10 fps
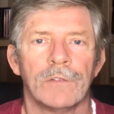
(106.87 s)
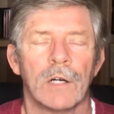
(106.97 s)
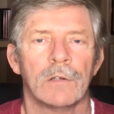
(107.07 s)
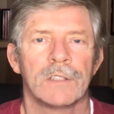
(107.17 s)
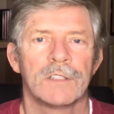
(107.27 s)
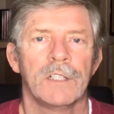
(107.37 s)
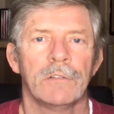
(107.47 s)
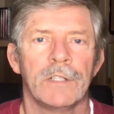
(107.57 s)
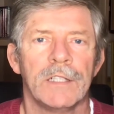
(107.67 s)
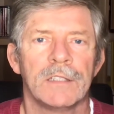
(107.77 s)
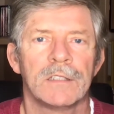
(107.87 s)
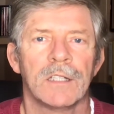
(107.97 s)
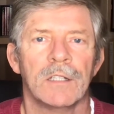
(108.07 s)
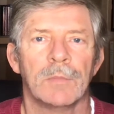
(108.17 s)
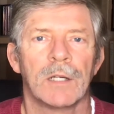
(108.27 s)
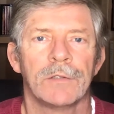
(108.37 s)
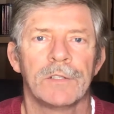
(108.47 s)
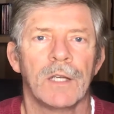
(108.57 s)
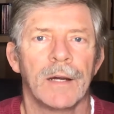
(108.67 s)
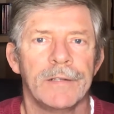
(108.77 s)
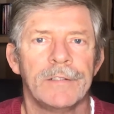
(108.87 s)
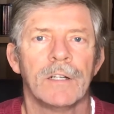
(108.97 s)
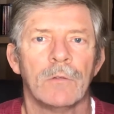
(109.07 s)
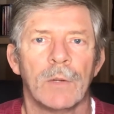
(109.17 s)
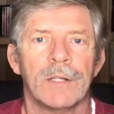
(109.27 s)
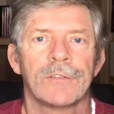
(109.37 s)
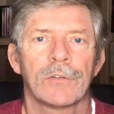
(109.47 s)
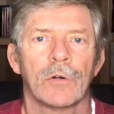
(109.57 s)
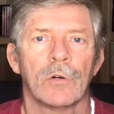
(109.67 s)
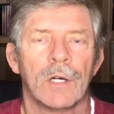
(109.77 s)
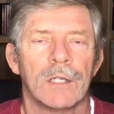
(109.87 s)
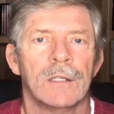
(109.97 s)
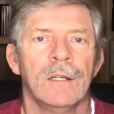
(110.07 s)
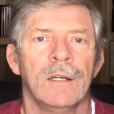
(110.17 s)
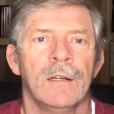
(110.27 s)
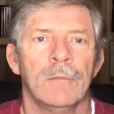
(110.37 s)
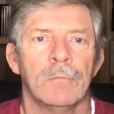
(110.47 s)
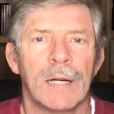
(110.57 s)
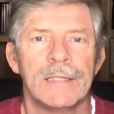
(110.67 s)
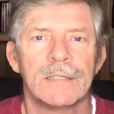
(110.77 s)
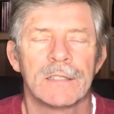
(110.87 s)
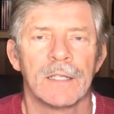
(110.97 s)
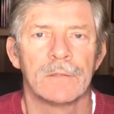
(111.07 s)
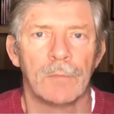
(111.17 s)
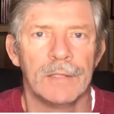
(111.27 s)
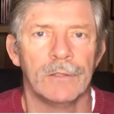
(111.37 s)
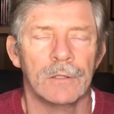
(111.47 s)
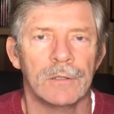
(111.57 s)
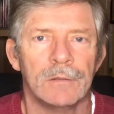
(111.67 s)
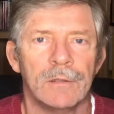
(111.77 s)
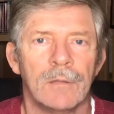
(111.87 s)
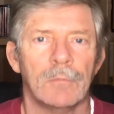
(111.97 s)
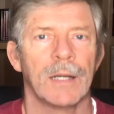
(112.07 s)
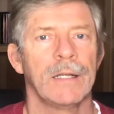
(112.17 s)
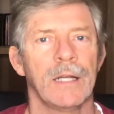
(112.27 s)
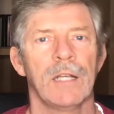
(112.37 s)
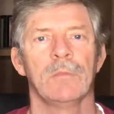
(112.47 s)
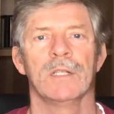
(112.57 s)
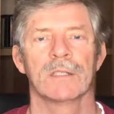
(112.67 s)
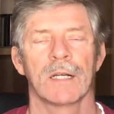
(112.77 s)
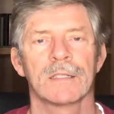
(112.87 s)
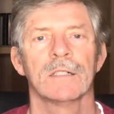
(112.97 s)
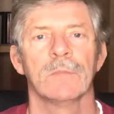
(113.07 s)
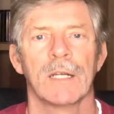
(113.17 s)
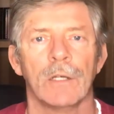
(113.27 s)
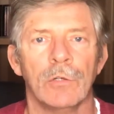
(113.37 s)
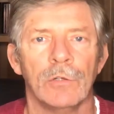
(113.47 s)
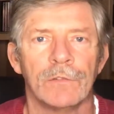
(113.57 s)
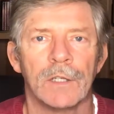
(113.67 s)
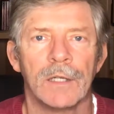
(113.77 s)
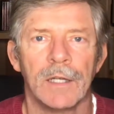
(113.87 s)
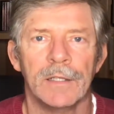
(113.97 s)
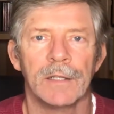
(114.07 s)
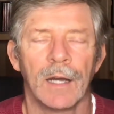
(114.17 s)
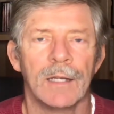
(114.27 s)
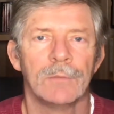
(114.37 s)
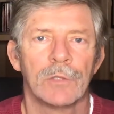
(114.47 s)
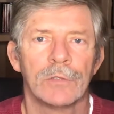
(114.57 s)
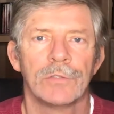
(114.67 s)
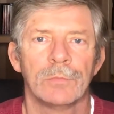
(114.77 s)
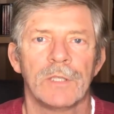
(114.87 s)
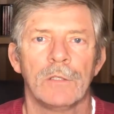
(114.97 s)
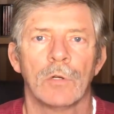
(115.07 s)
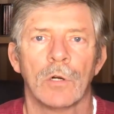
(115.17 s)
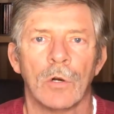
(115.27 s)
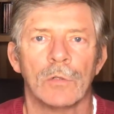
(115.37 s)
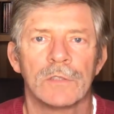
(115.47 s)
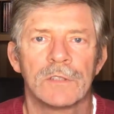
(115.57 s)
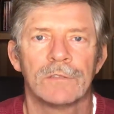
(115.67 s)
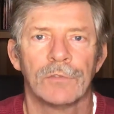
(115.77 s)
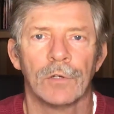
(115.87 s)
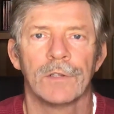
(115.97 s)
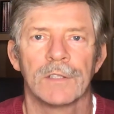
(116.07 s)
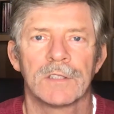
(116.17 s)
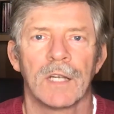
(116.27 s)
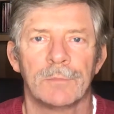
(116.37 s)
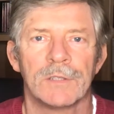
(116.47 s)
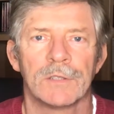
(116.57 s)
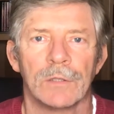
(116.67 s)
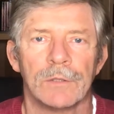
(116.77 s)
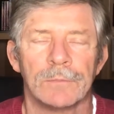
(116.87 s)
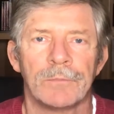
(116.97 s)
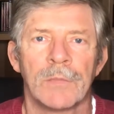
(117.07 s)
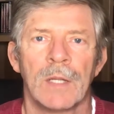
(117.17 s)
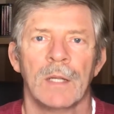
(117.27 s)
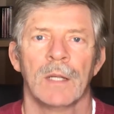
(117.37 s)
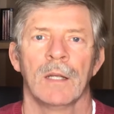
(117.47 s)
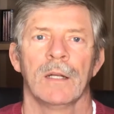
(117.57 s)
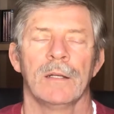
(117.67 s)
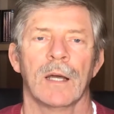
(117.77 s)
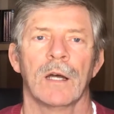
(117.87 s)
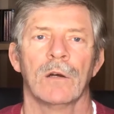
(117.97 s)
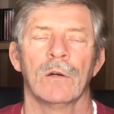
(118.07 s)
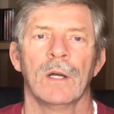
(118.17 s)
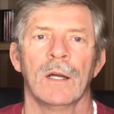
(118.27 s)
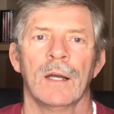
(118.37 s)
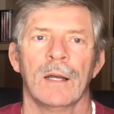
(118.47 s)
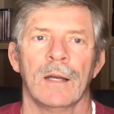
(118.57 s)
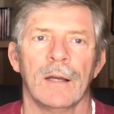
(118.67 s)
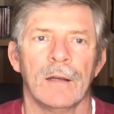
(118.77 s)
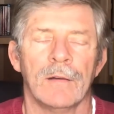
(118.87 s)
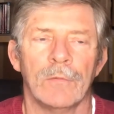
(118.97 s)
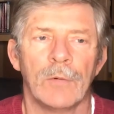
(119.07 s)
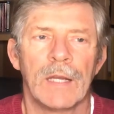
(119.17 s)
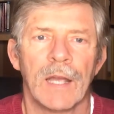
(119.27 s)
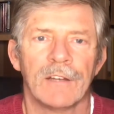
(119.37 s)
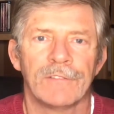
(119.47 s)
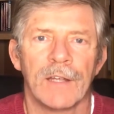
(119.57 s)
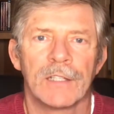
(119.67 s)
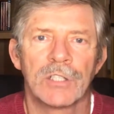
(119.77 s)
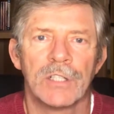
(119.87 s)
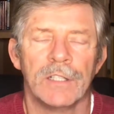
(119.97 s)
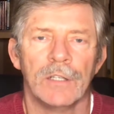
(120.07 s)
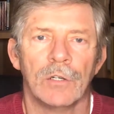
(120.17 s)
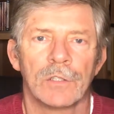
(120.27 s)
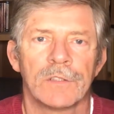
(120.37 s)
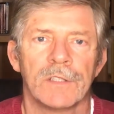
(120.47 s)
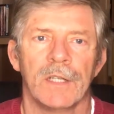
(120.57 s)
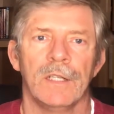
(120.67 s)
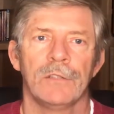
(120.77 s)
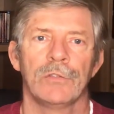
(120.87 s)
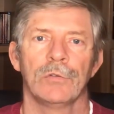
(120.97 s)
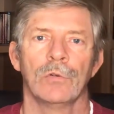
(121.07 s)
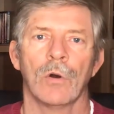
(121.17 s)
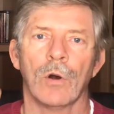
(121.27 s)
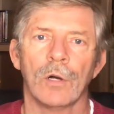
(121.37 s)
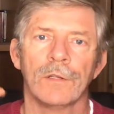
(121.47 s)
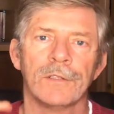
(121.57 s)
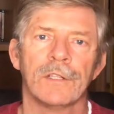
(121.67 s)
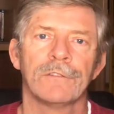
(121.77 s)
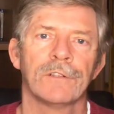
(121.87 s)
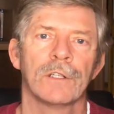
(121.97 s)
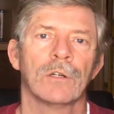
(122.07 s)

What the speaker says: our series about the Ideal Wealth Grower Mindset Manual. My name is Axel Meyerhöfer and I'm going to be your host for this episode. Now, we have actually looked into all the different